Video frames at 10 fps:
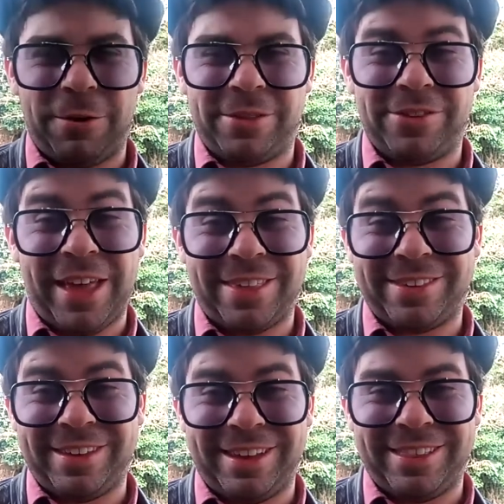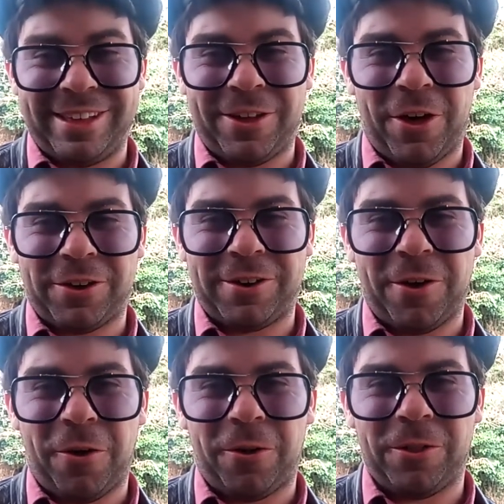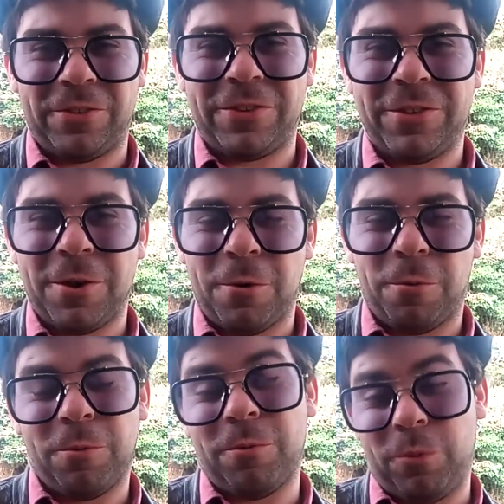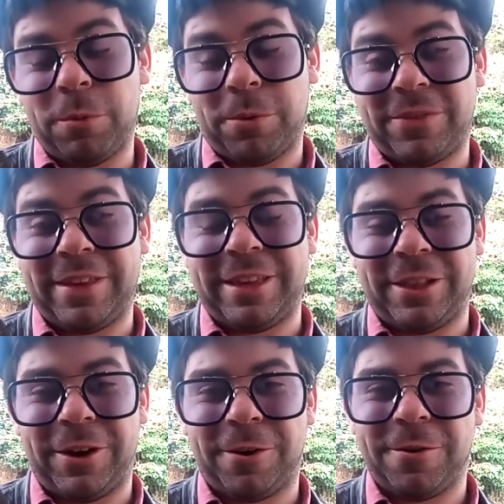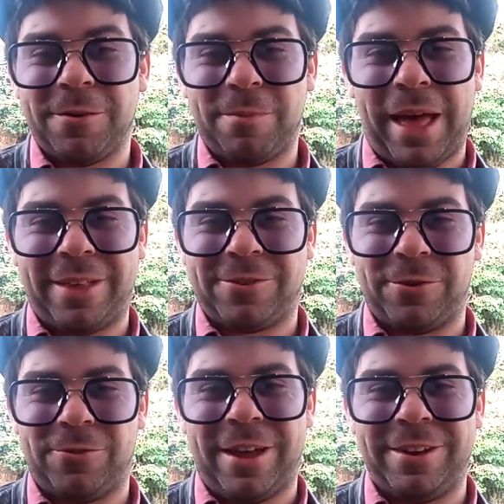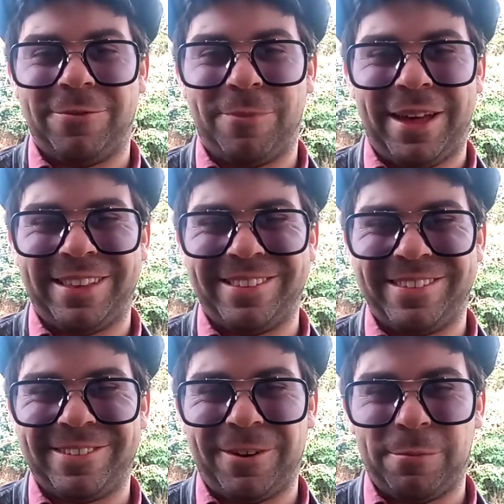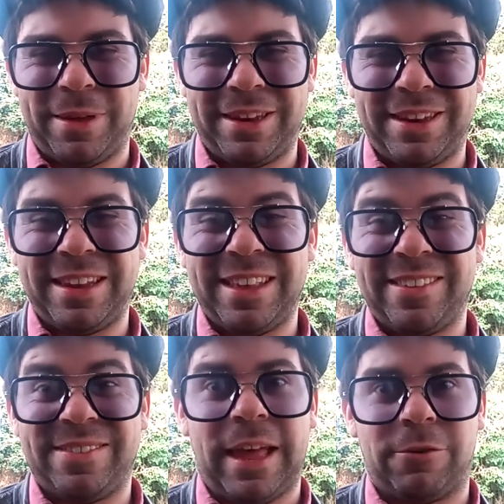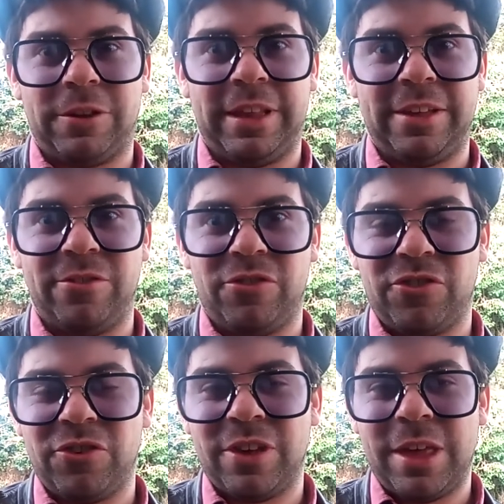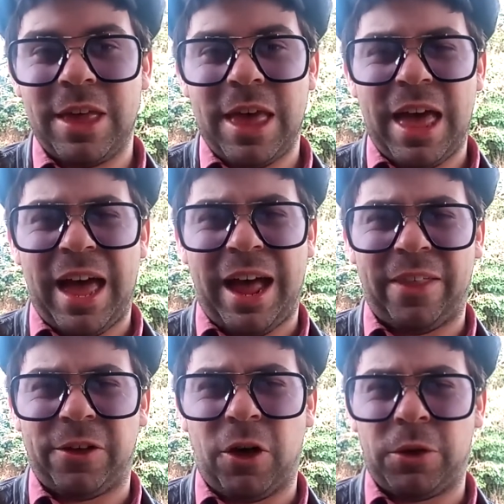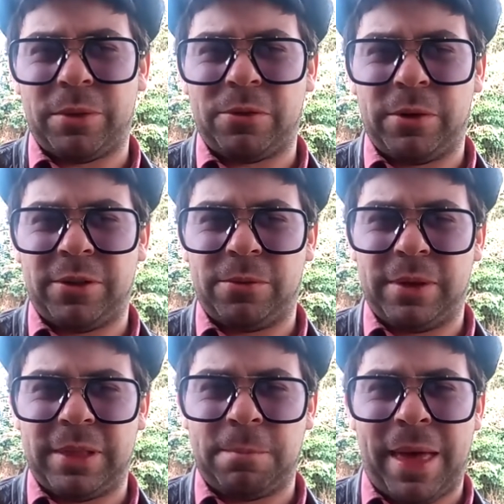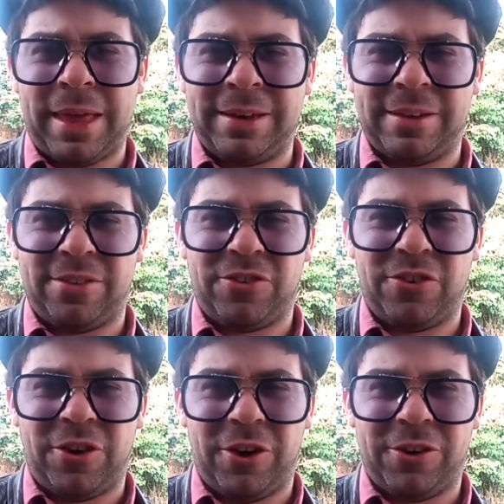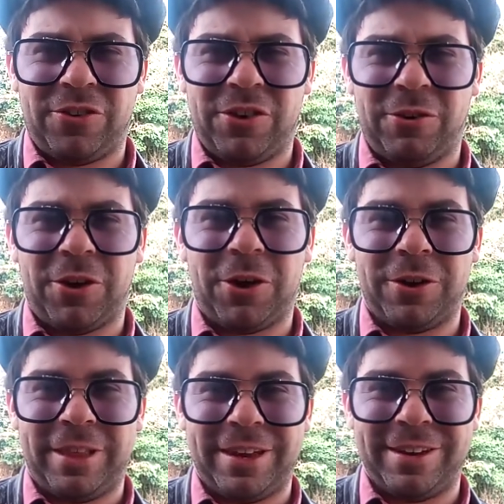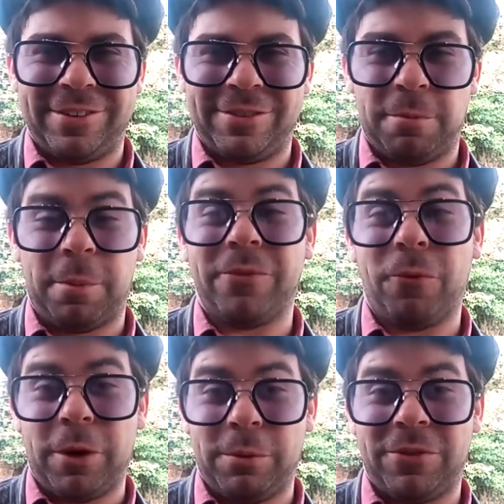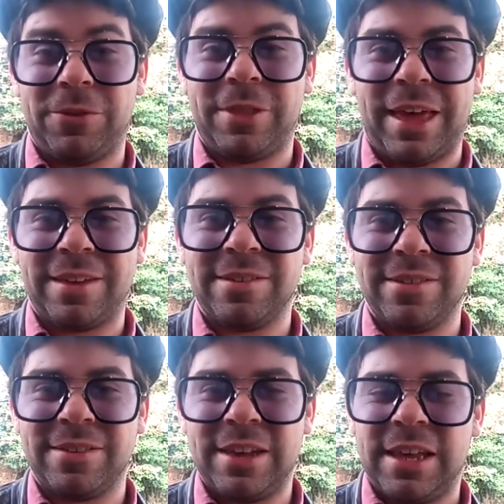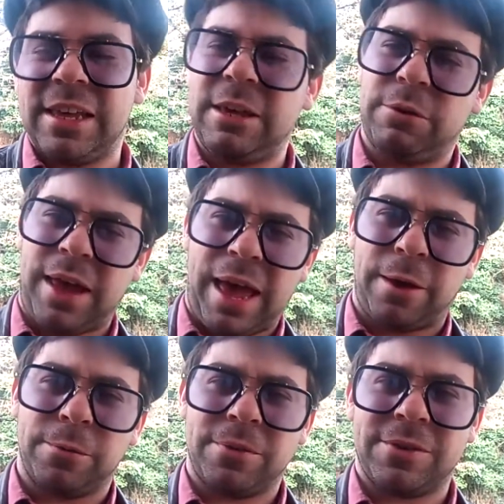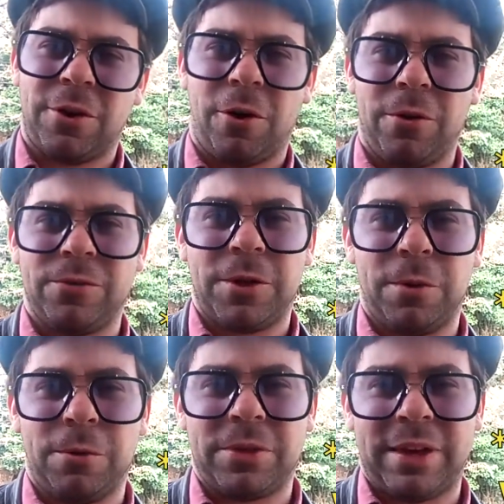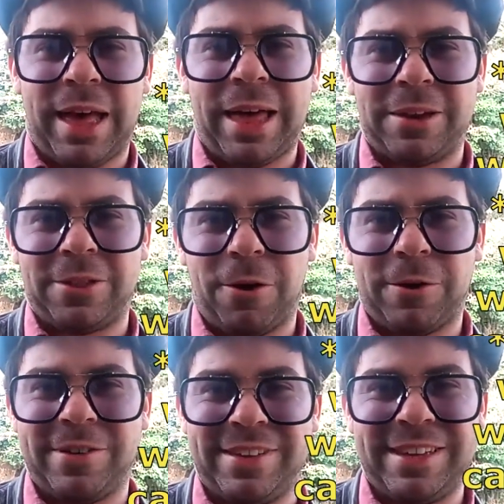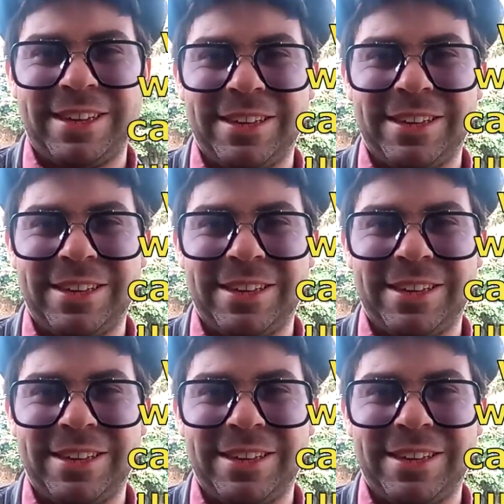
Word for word: was suggested that God had called one particular pastor friend of mine's sermon sacrilege, and that God was going to expand his church here in Ireland. But before he would do that, he would oust all of those that he had in authority.